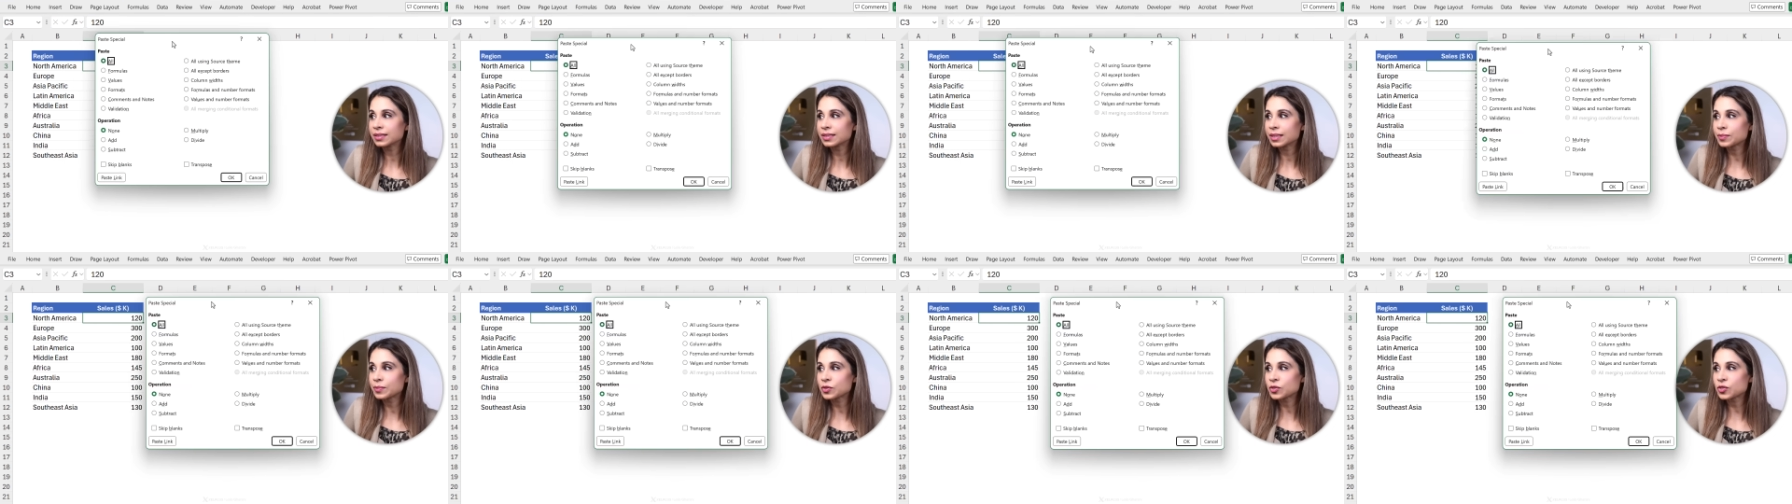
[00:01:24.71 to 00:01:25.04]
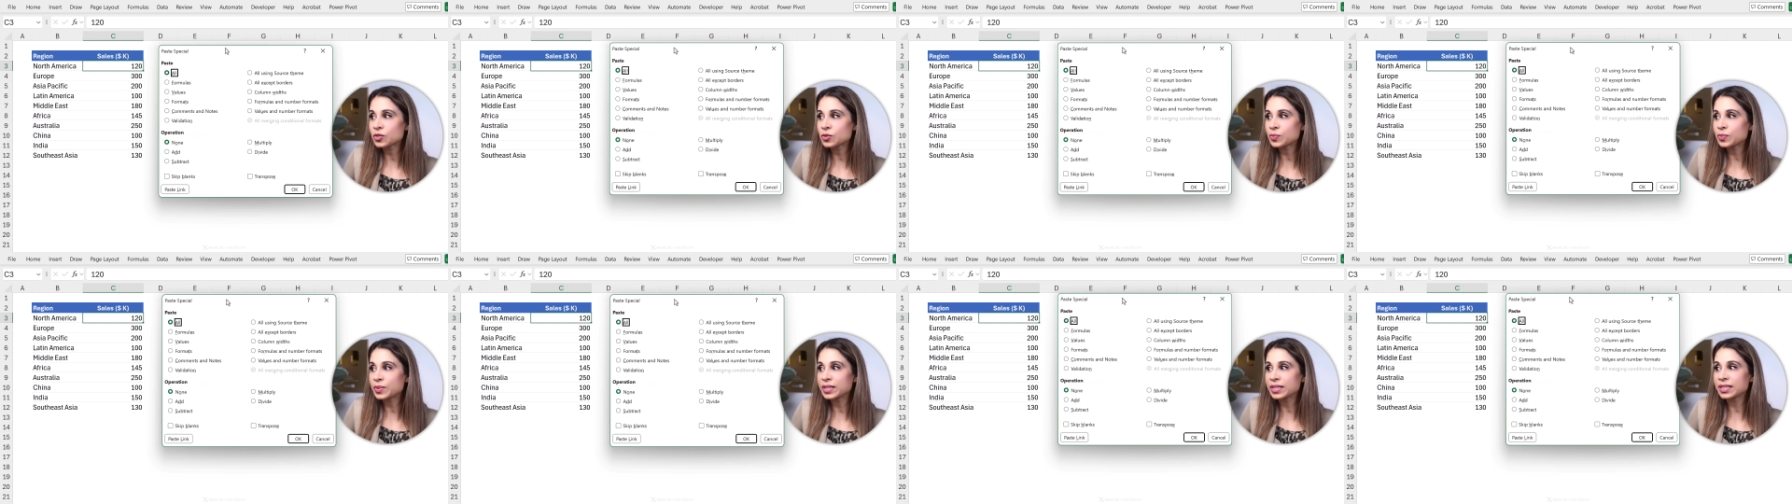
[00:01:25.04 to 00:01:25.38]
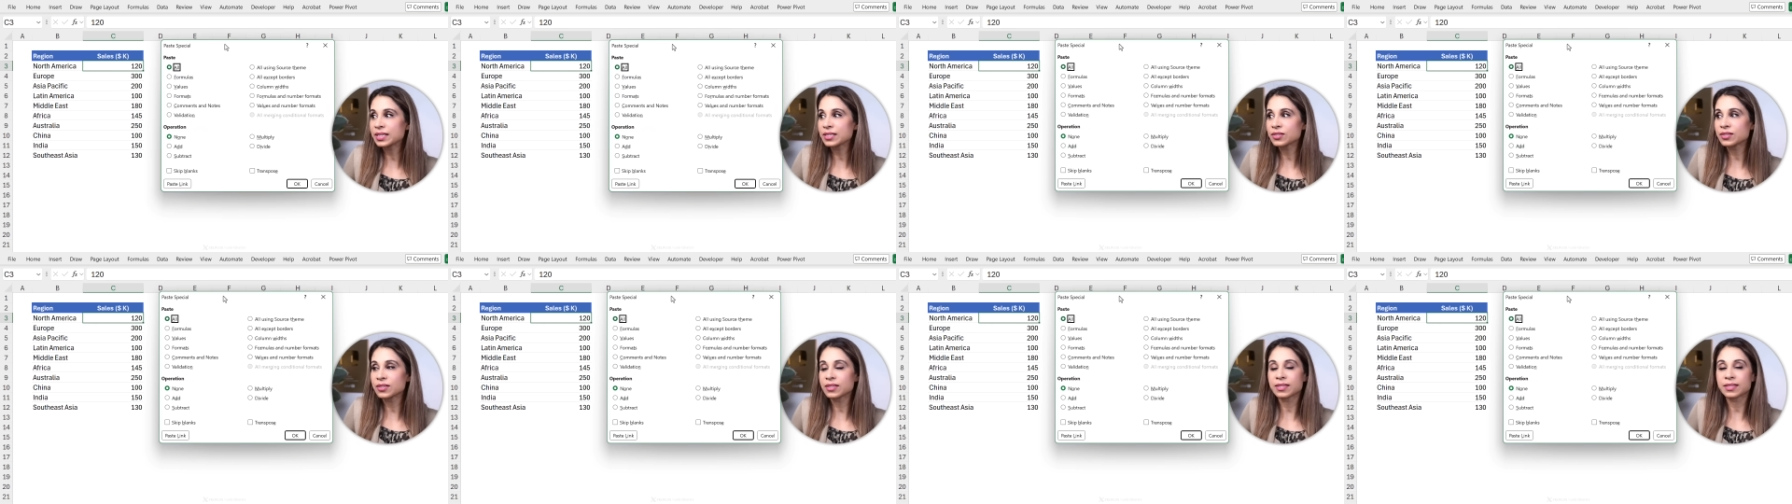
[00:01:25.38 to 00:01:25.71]
Let me just bring
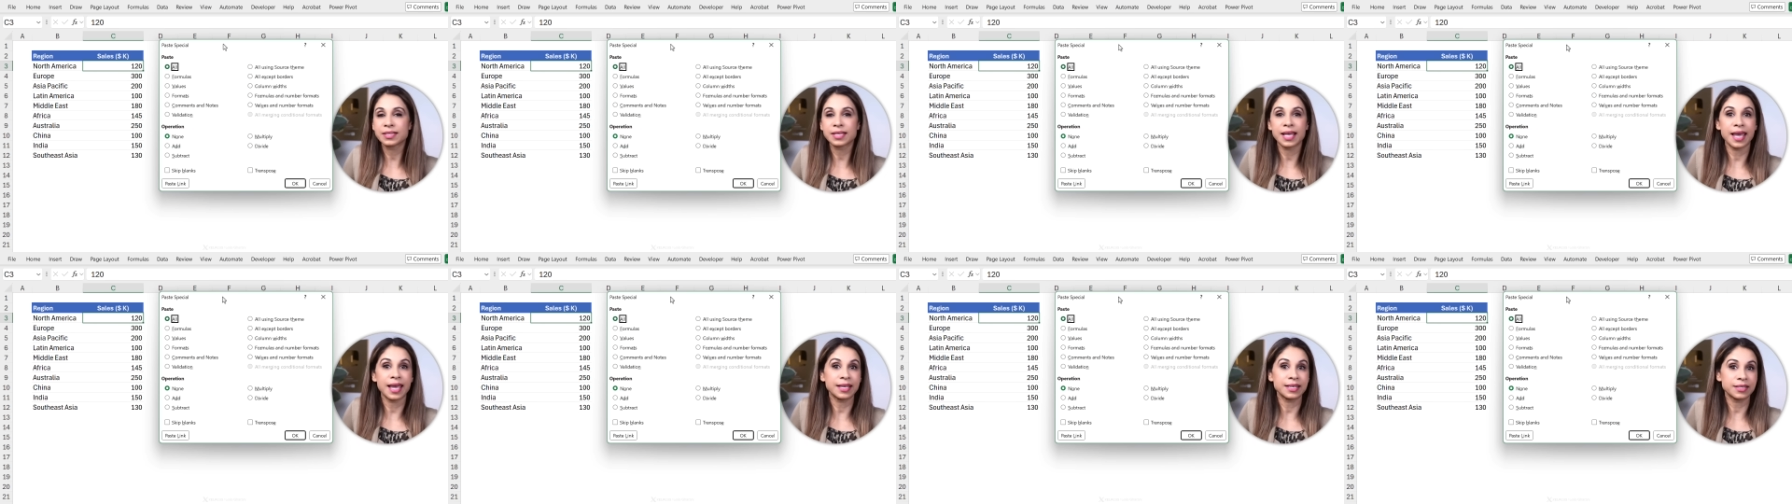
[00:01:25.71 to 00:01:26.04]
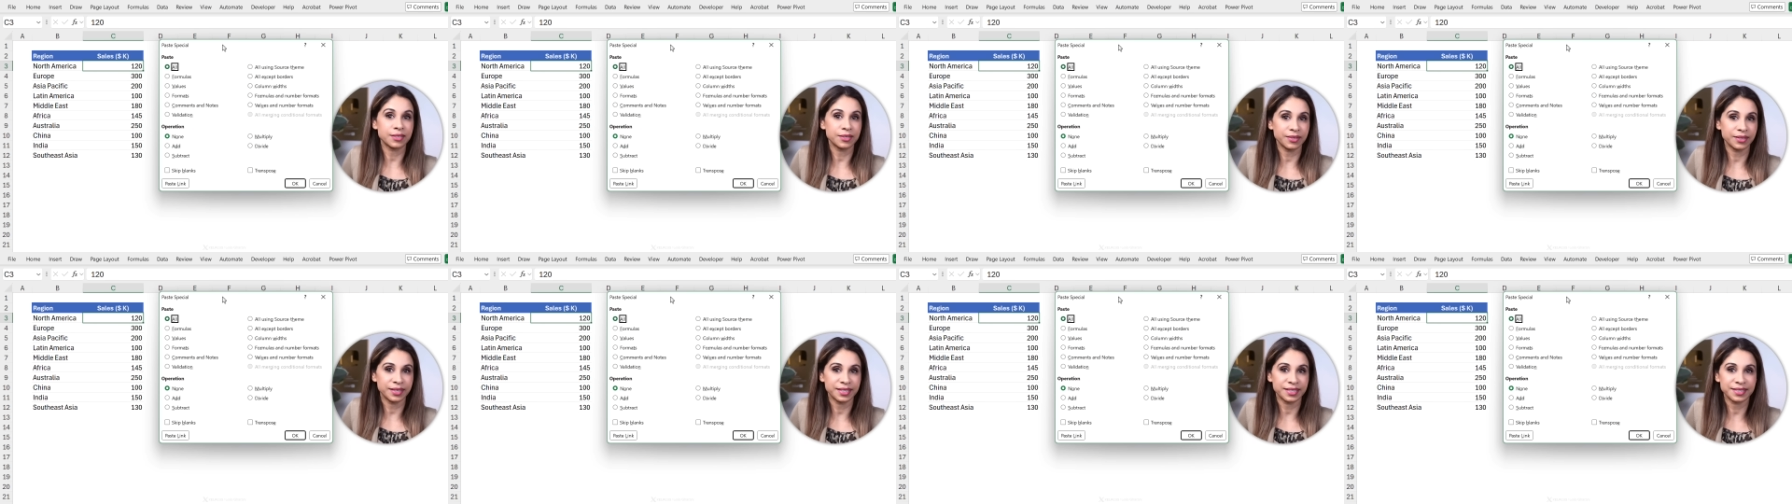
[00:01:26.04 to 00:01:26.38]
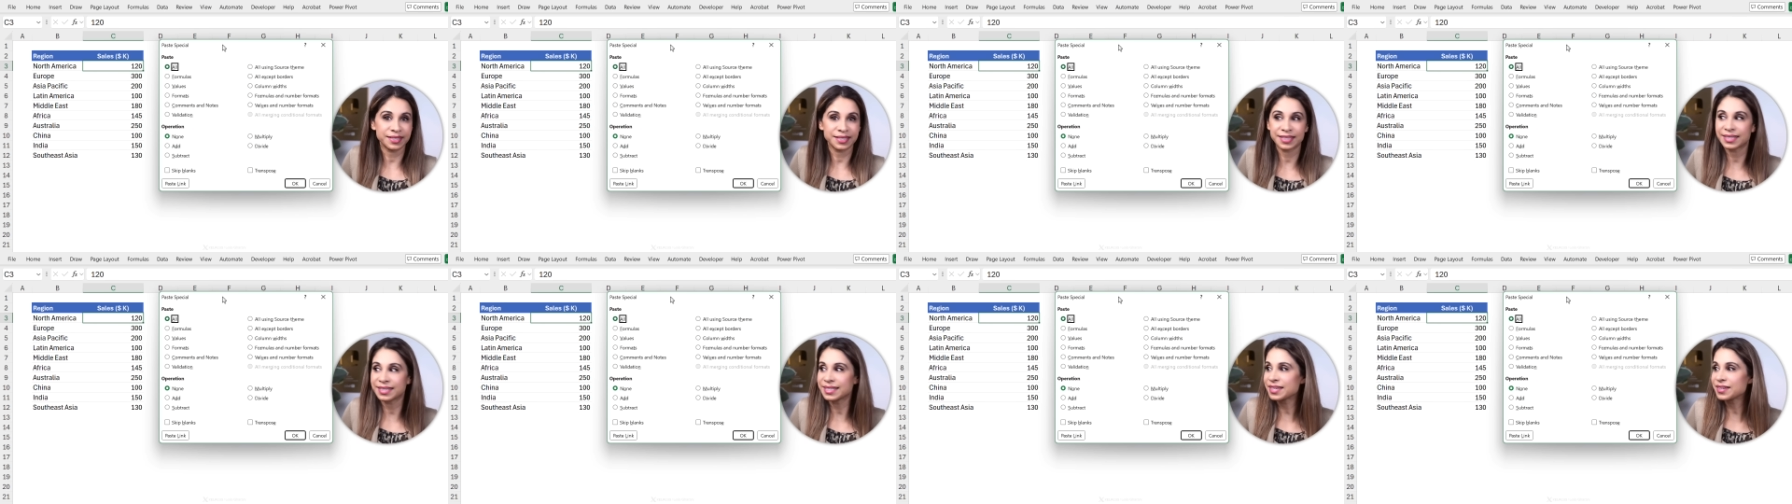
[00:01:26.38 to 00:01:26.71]
this to the side so you can
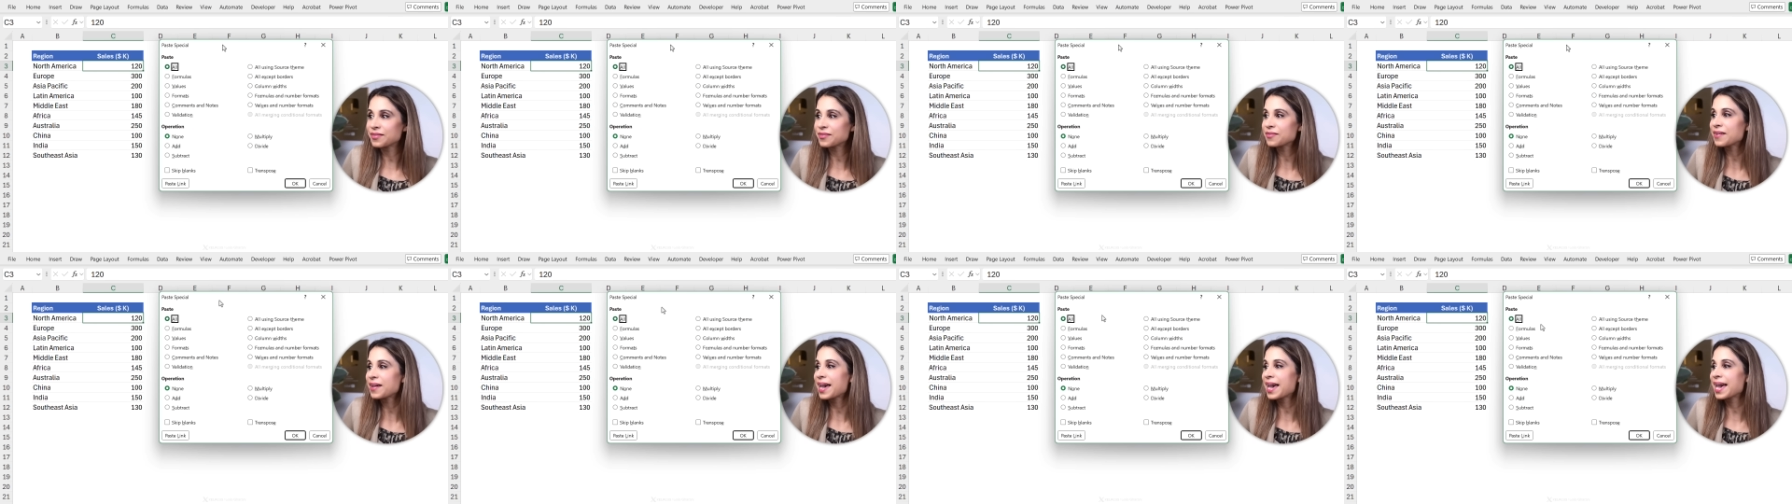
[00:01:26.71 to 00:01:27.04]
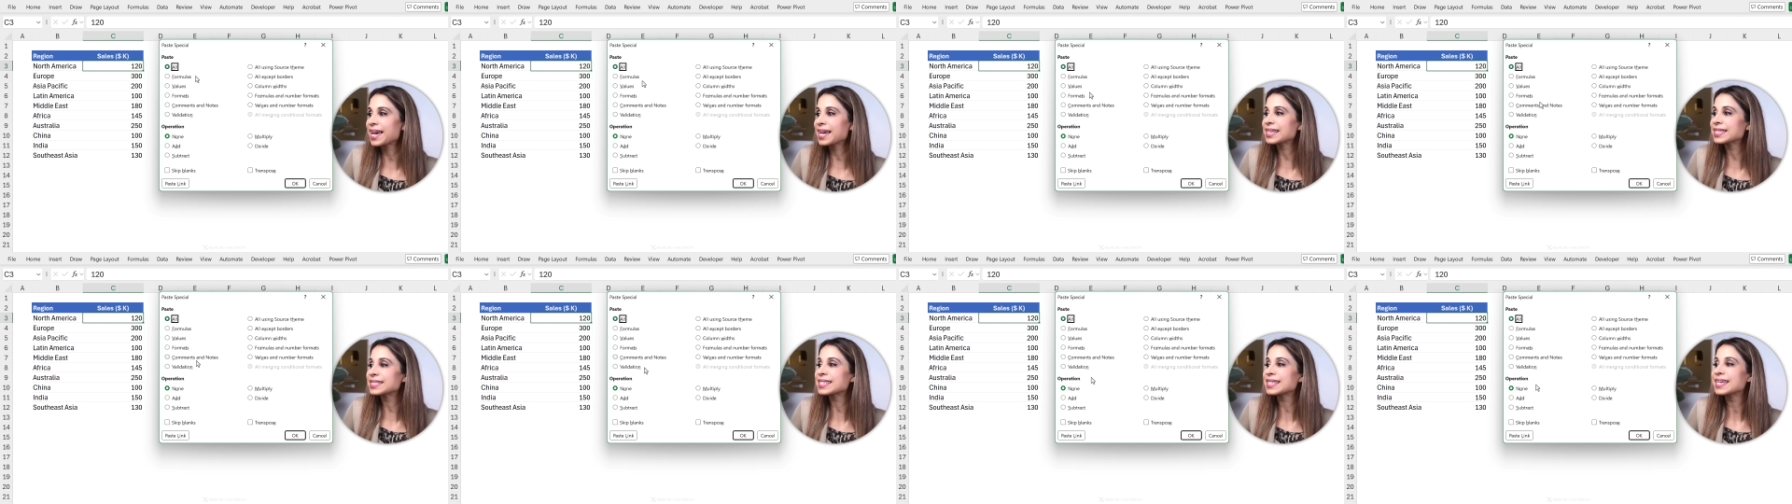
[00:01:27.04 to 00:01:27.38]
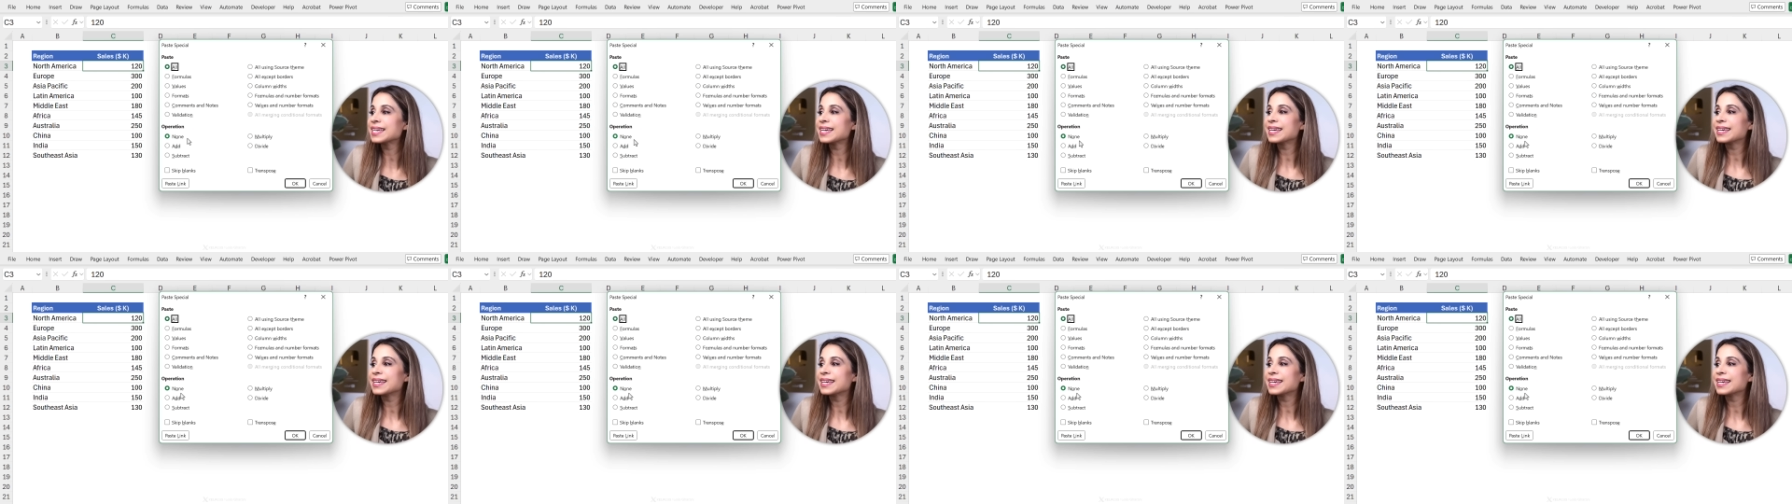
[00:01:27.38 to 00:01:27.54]
see the effect.